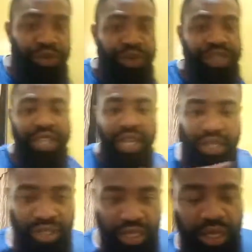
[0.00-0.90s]

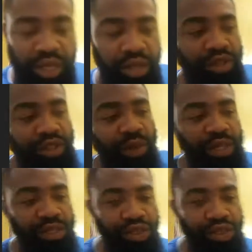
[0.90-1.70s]
research. So what is